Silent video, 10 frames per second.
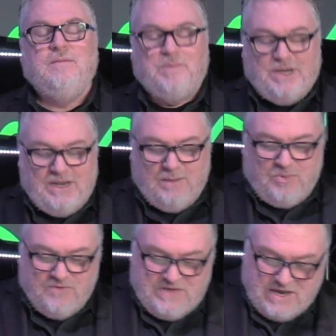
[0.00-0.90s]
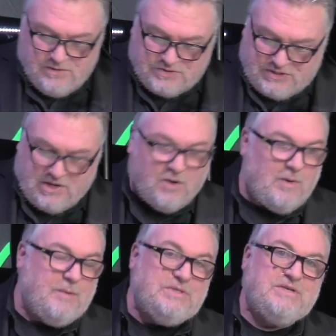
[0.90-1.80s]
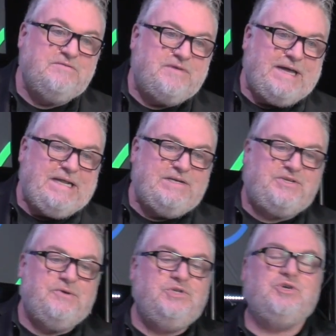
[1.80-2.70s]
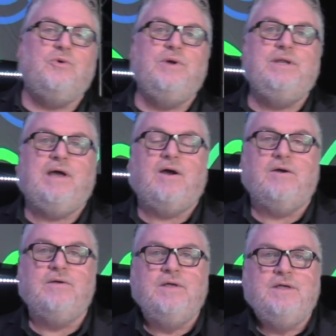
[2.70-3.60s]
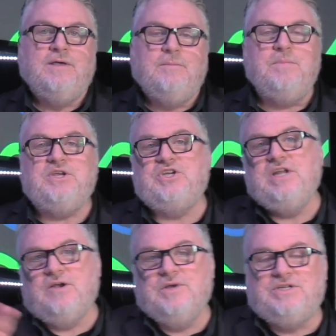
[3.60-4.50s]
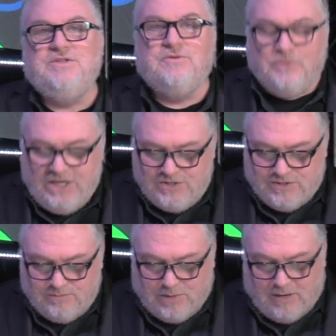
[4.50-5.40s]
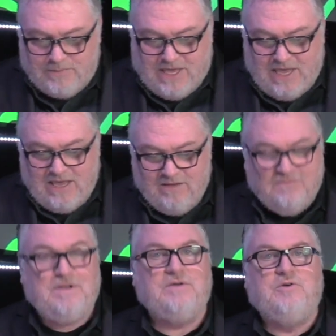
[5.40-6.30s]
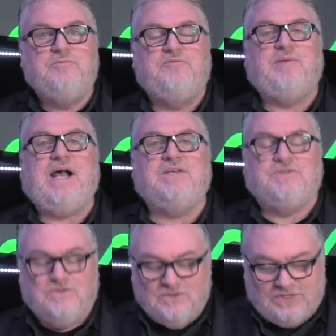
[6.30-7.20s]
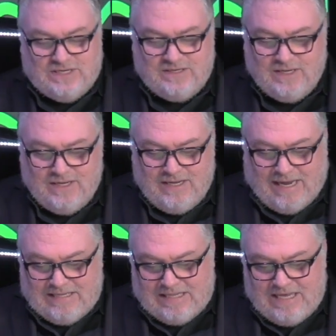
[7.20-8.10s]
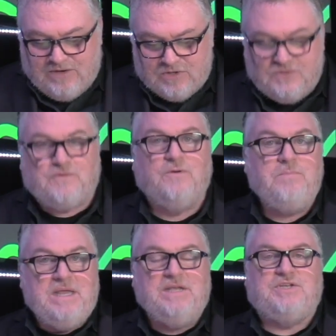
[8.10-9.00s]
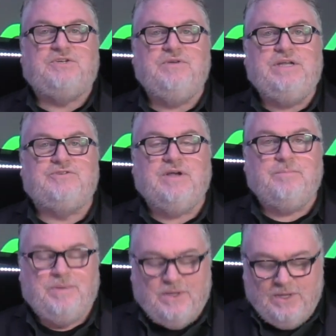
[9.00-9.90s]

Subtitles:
But a number of years ago, I was invited to join our missionary to the region, Bob Cave, and a group of pastors and leaders for a ministry trip